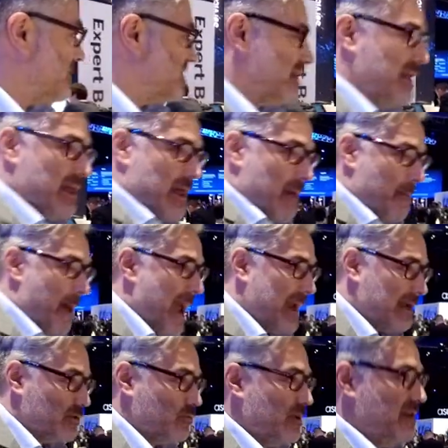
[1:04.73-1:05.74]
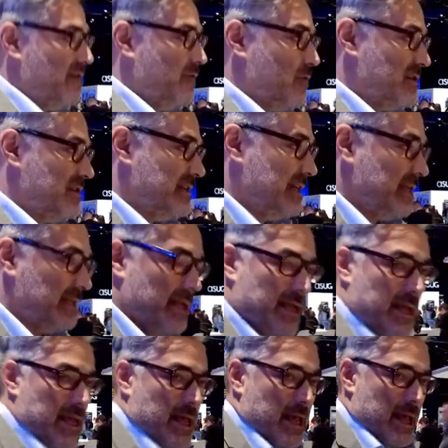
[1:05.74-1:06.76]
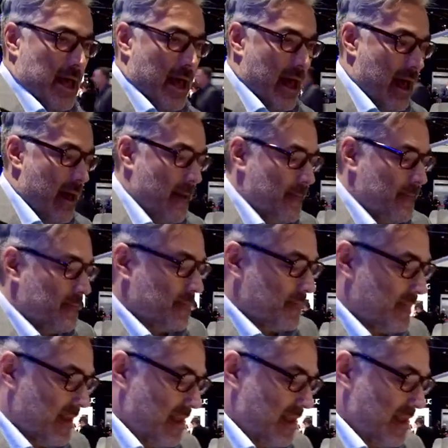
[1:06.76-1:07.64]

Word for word: It proved to be very cost-effective and also time-effective.